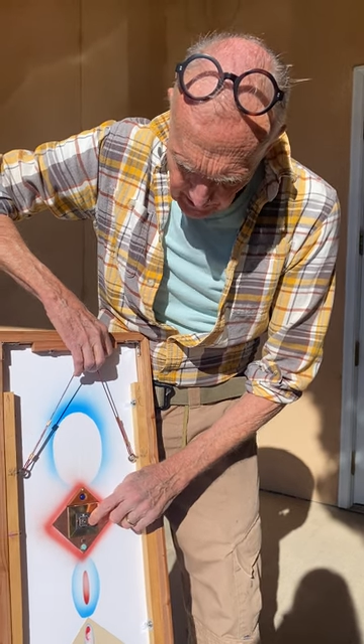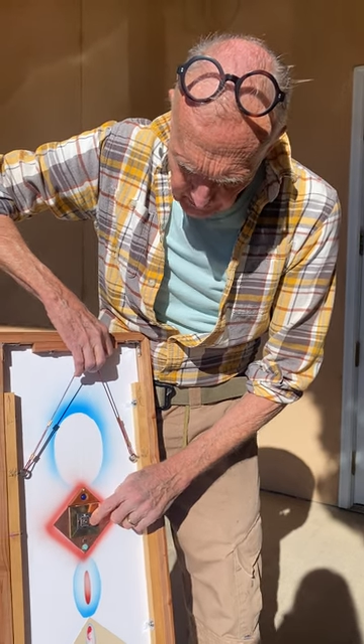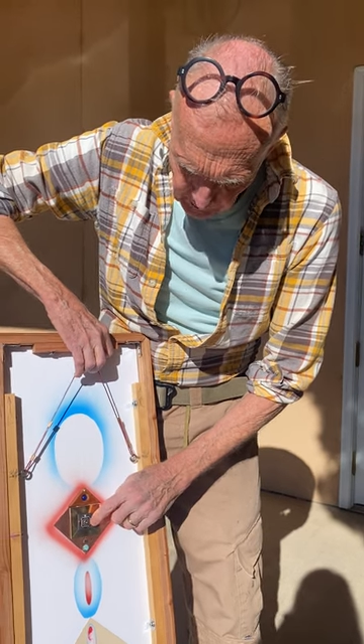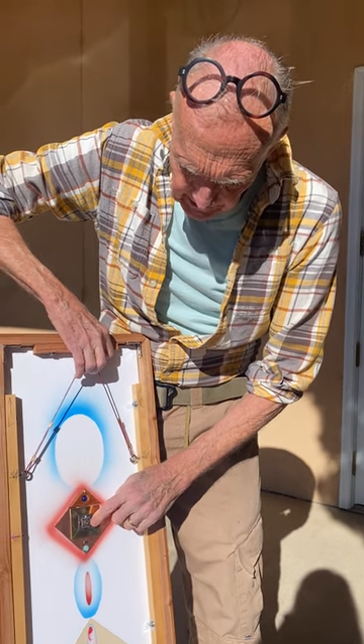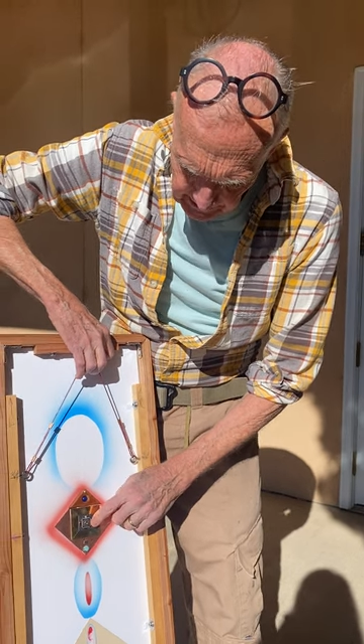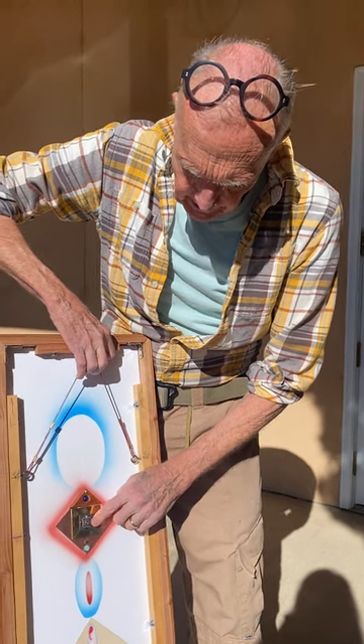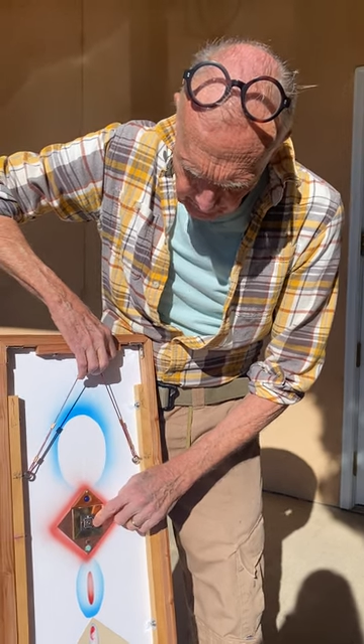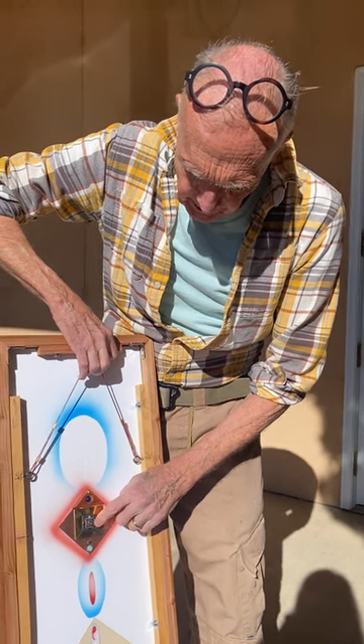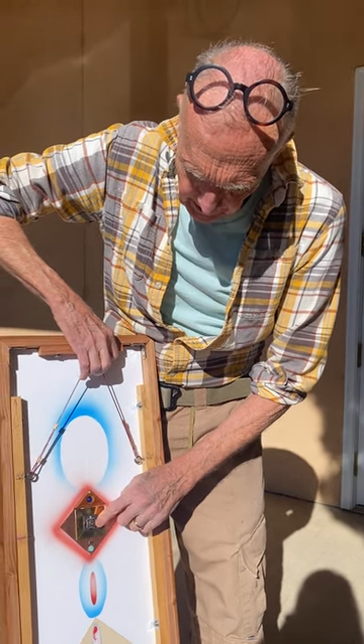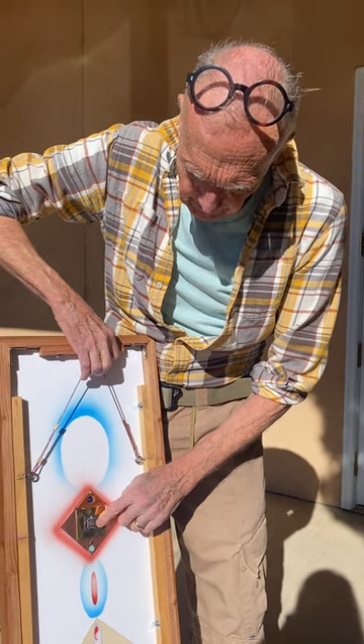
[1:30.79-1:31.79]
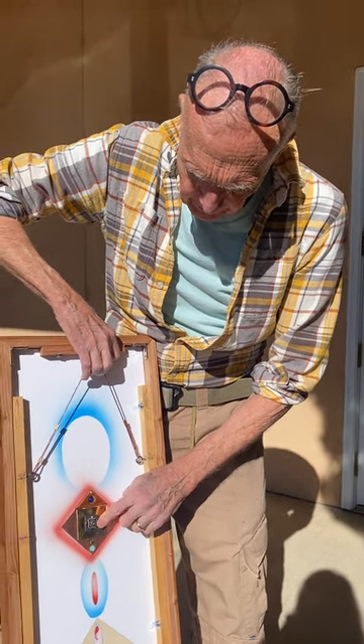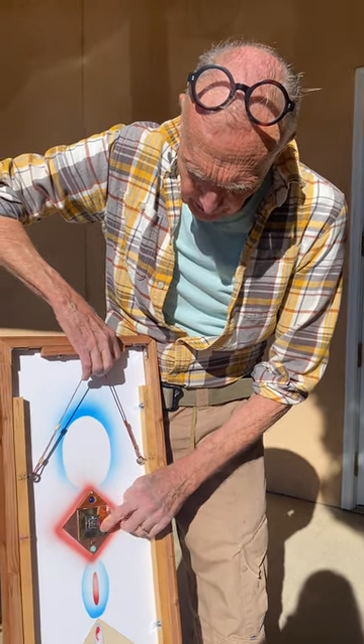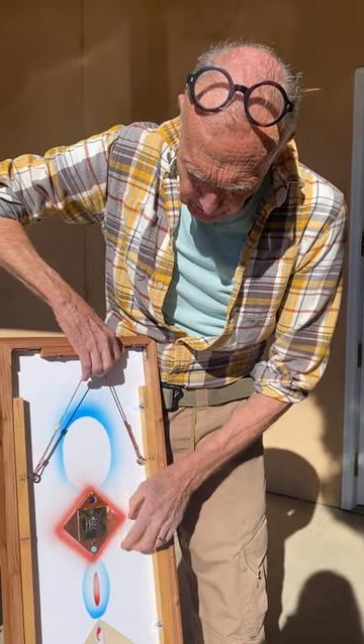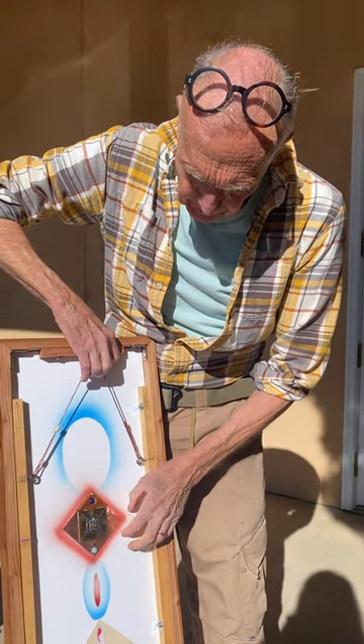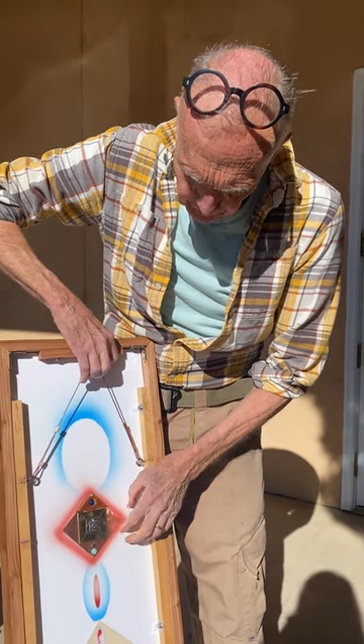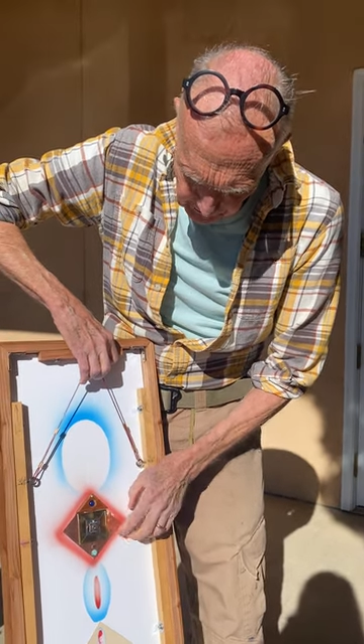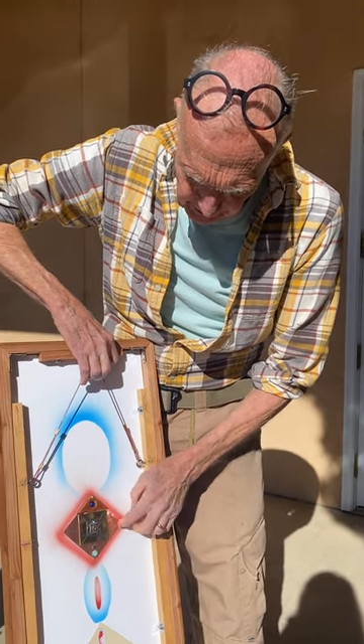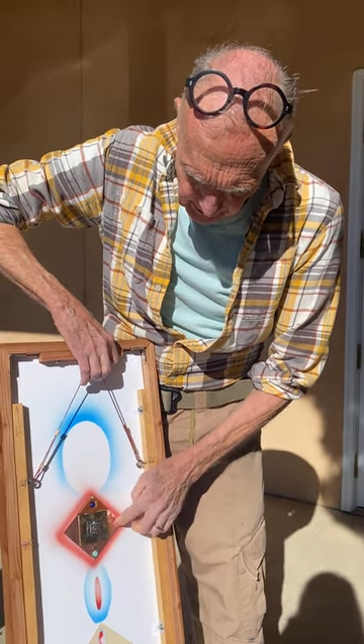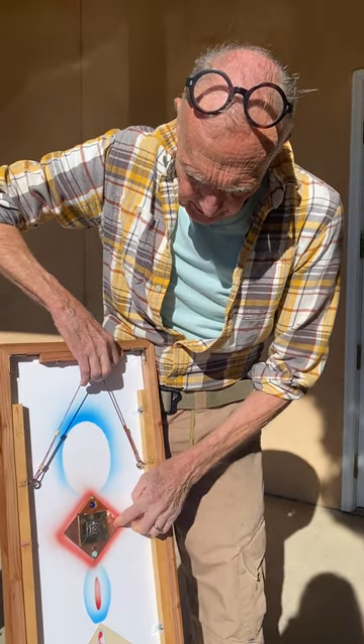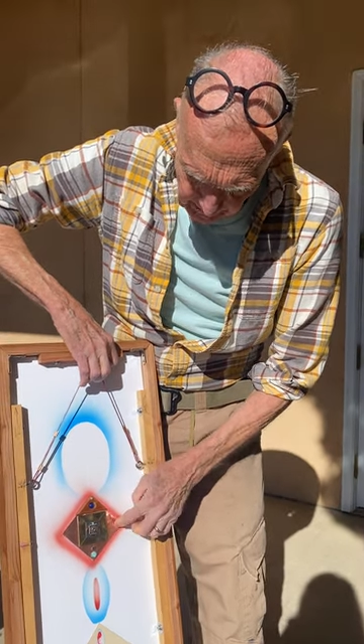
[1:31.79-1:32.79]
plate of copper. So
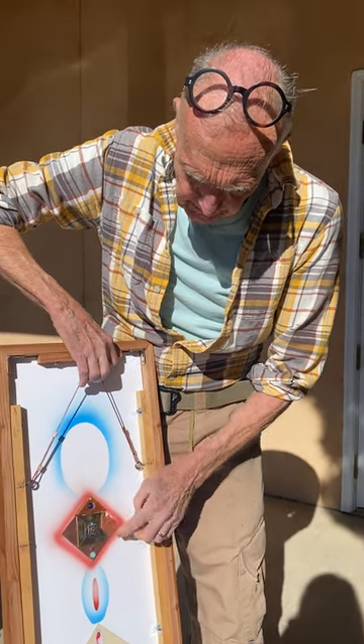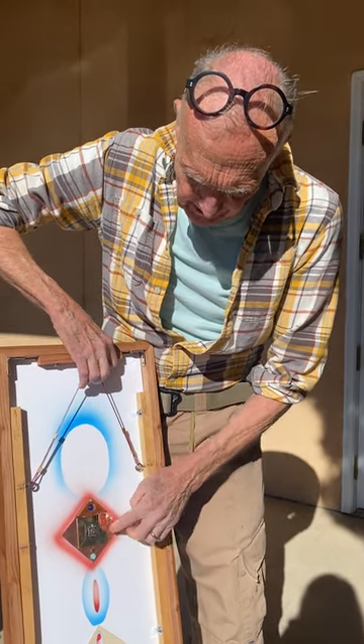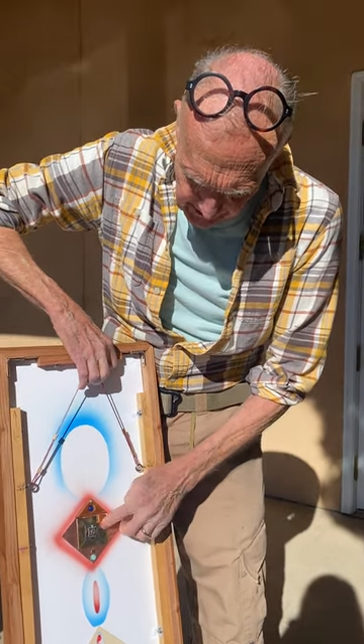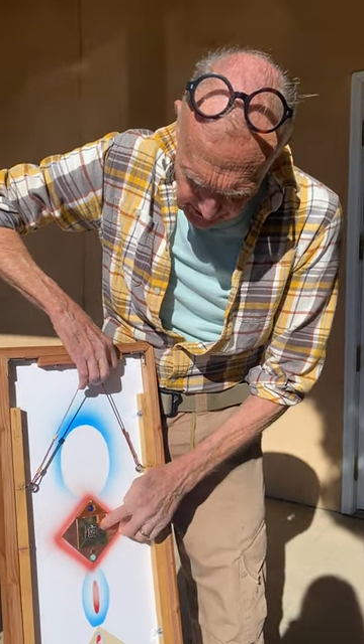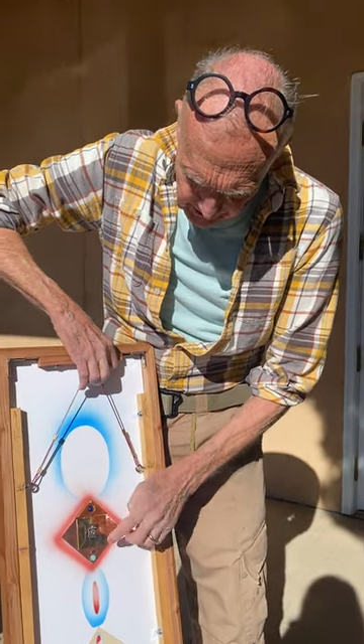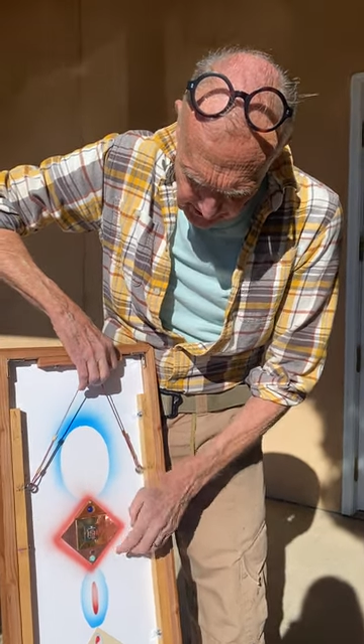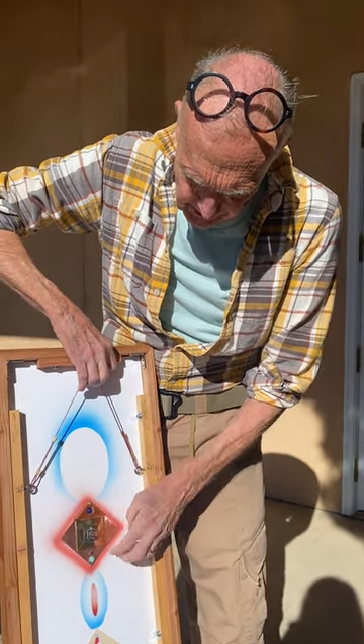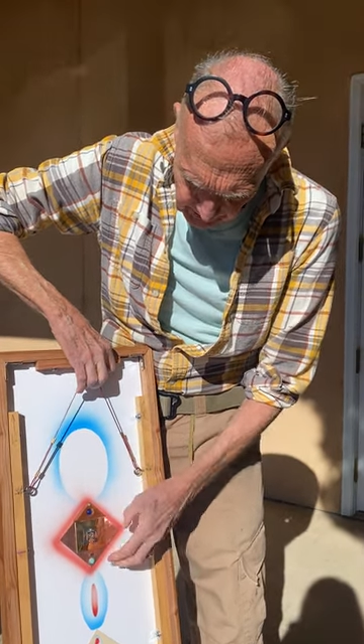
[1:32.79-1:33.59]
there's a capacitance